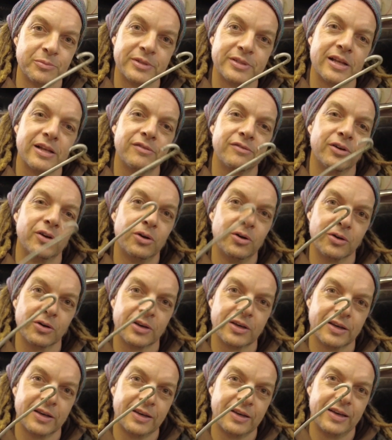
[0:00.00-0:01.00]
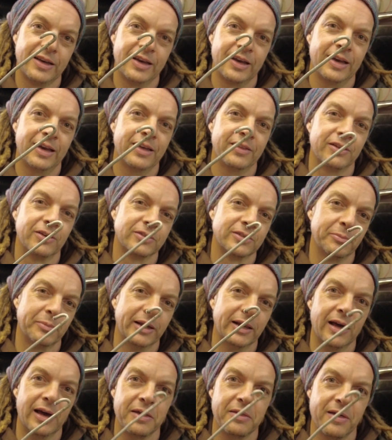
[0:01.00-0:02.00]
myself a hook that looks a
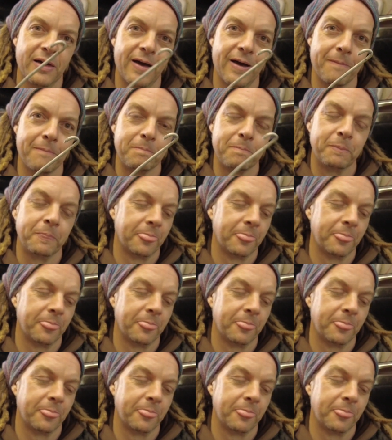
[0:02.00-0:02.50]
bit like that.